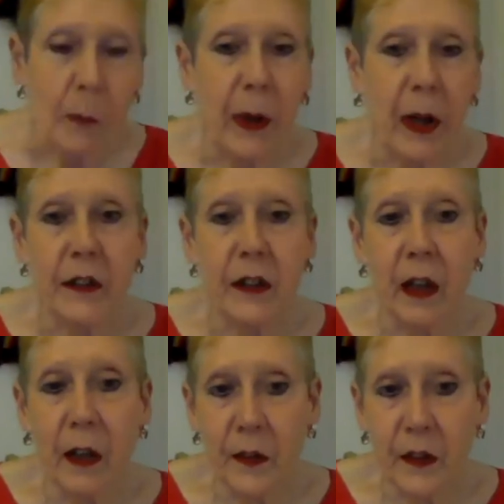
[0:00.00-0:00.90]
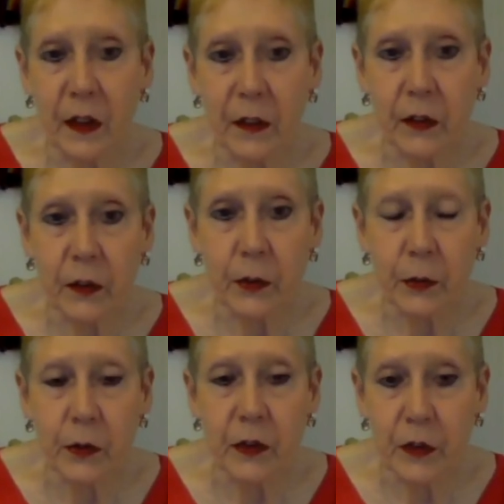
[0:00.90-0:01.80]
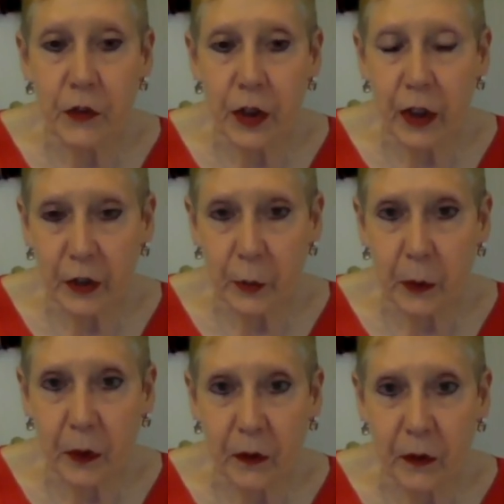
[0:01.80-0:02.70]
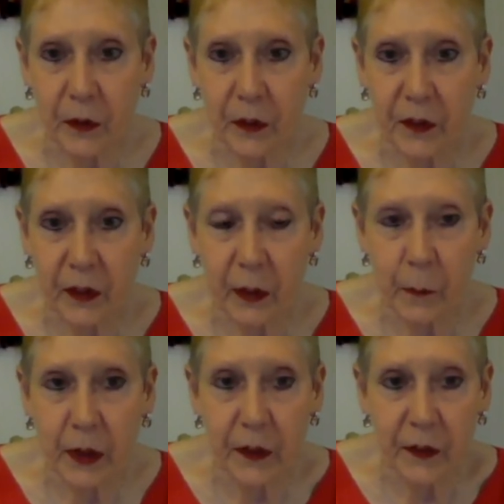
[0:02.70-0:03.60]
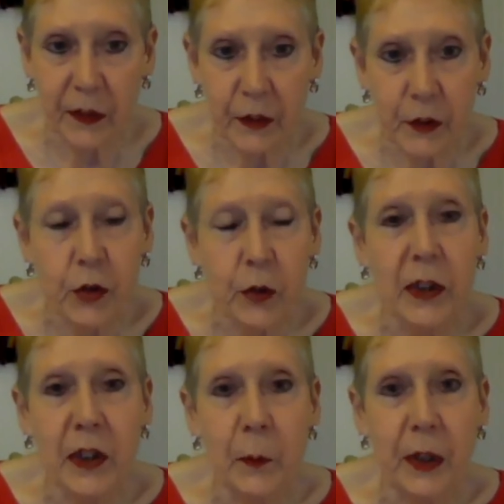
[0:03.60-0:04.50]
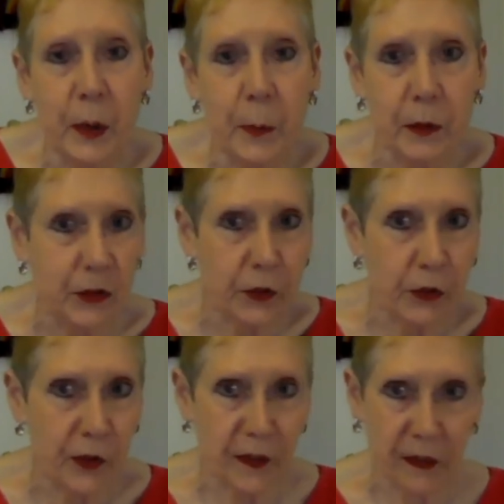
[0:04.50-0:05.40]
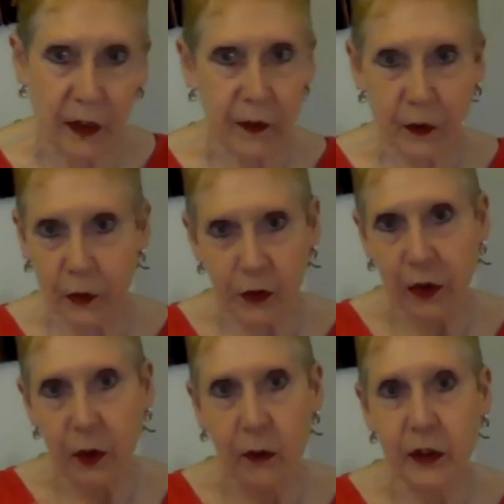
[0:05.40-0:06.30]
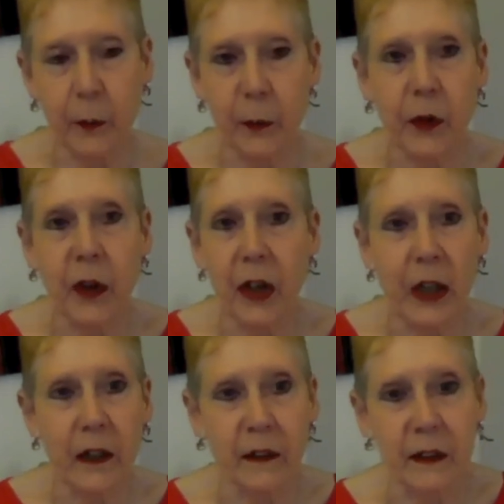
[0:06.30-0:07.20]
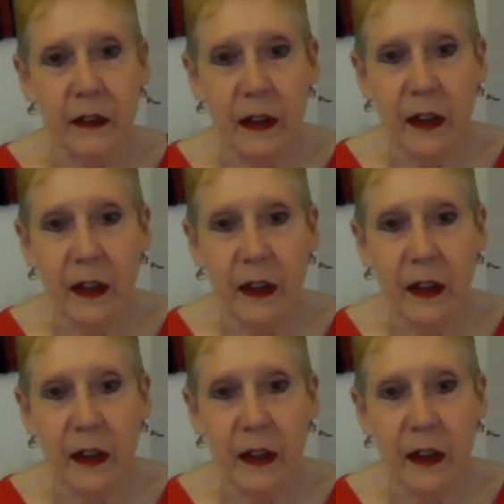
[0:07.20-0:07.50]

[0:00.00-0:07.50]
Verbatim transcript: but ask it through the chat box because there are too many people to just ask you to hold up your hand.